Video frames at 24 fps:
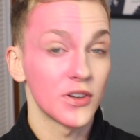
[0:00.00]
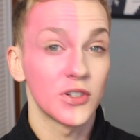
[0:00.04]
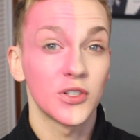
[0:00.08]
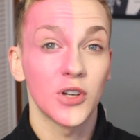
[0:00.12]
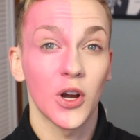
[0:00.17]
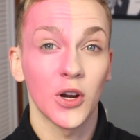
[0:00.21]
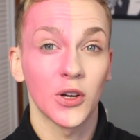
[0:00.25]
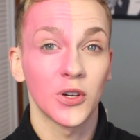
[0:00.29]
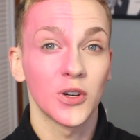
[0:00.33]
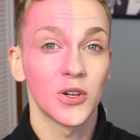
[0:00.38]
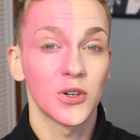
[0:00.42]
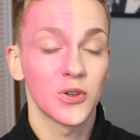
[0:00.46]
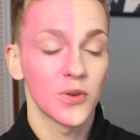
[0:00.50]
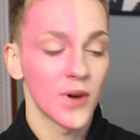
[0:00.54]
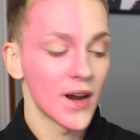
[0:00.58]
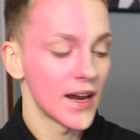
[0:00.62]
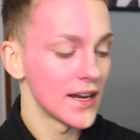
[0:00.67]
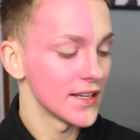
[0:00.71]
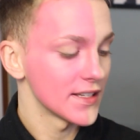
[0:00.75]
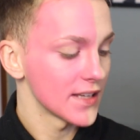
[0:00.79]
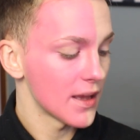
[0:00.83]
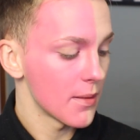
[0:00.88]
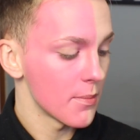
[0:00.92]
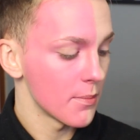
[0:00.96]
the darker
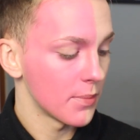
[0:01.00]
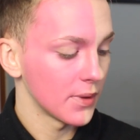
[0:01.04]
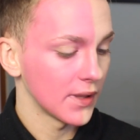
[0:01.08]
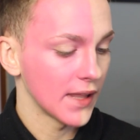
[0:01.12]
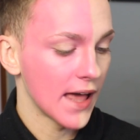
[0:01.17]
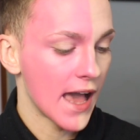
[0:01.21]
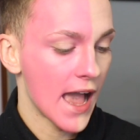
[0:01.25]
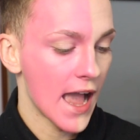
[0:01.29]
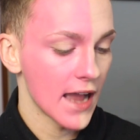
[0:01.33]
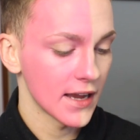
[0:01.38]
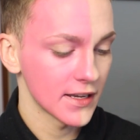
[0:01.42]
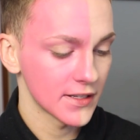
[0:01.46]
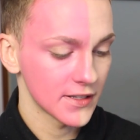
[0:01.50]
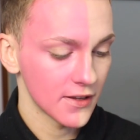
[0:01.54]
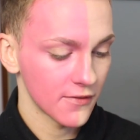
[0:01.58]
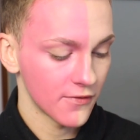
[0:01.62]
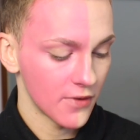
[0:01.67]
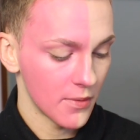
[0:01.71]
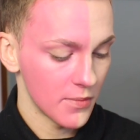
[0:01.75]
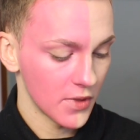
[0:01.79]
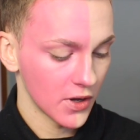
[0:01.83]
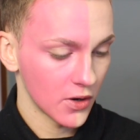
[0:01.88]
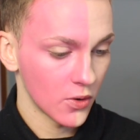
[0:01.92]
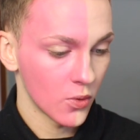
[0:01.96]
grays and blacks
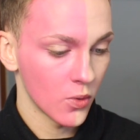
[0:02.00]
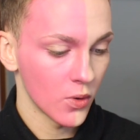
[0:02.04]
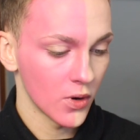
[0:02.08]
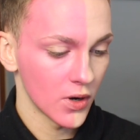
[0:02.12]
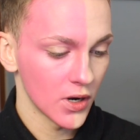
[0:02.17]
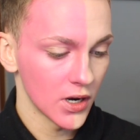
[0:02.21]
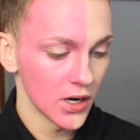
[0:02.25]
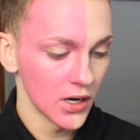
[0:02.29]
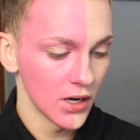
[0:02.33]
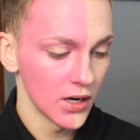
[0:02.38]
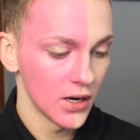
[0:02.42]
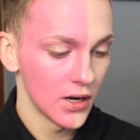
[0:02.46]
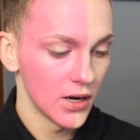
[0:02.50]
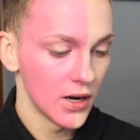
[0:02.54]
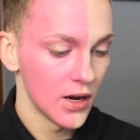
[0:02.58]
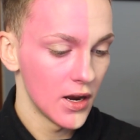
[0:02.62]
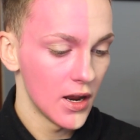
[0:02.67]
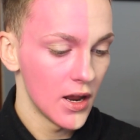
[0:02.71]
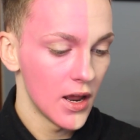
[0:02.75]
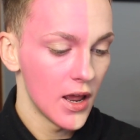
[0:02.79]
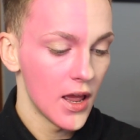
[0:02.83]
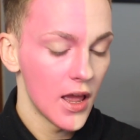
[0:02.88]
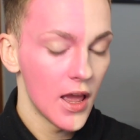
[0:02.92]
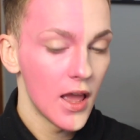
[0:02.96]
from the corner
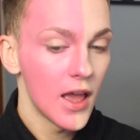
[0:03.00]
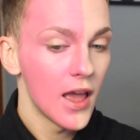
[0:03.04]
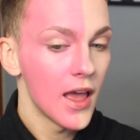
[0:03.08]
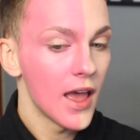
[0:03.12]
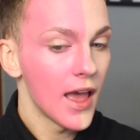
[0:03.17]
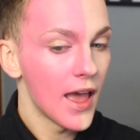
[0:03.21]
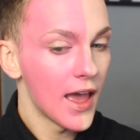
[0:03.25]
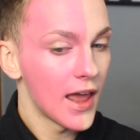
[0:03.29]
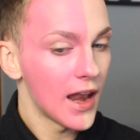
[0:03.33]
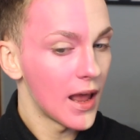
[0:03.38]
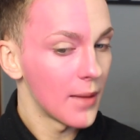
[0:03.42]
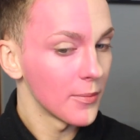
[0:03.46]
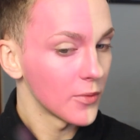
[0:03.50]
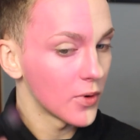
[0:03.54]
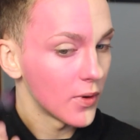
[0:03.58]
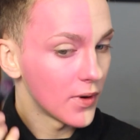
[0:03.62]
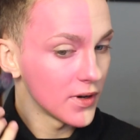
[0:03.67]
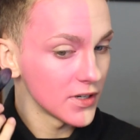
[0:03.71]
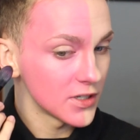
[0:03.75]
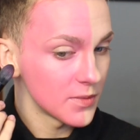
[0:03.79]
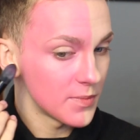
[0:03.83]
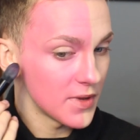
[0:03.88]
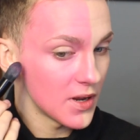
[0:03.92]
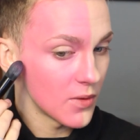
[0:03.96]
and I'm
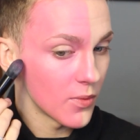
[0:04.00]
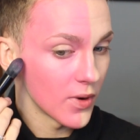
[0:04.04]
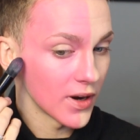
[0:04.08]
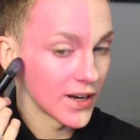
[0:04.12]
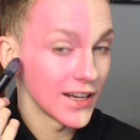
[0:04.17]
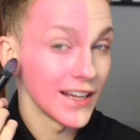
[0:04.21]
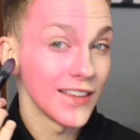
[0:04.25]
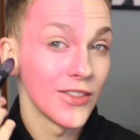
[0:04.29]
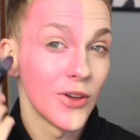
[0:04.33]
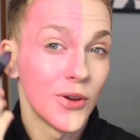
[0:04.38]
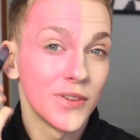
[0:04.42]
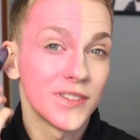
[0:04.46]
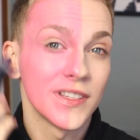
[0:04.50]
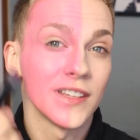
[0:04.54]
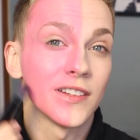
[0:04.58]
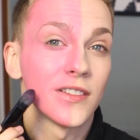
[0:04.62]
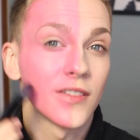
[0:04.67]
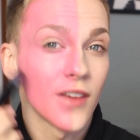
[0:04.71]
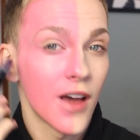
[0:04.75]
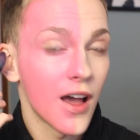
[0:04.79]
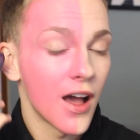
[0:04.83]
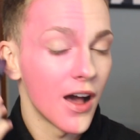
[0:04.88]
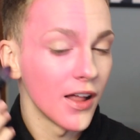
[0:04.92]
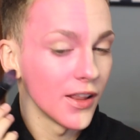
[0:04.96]
going to be working those
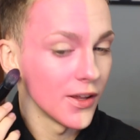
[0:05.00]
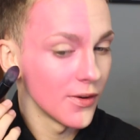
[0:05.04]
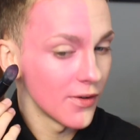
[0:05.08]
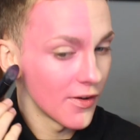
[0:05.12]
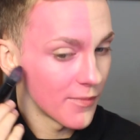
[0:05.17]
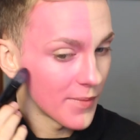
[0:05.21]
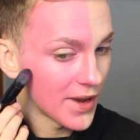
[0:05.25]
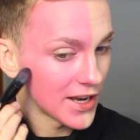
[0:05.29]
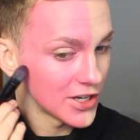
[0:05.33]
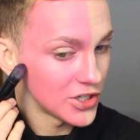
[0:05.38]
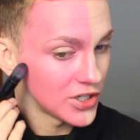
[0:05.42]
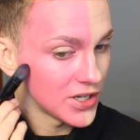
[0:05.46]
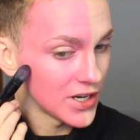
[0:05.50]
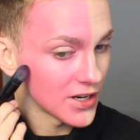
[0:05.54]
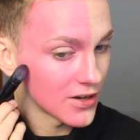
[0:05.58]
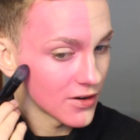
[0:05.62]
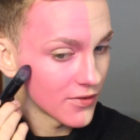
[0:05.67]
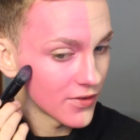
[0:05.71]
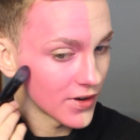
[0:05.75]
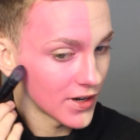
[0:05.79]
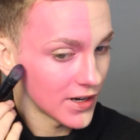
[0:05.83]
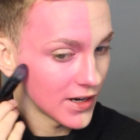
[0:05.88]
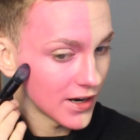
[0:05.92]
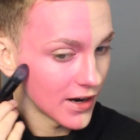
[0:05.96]
into the hollow of my cheek
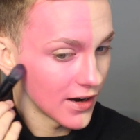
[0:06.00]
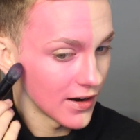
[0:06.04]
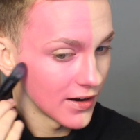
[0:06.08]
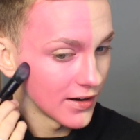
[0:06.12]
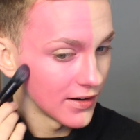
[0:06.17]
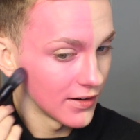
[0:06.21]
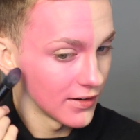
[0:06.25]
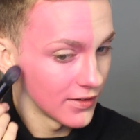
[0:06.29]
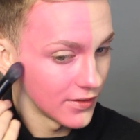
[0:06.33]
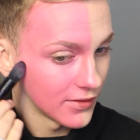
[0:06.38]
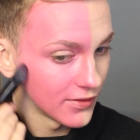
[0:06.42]
over here.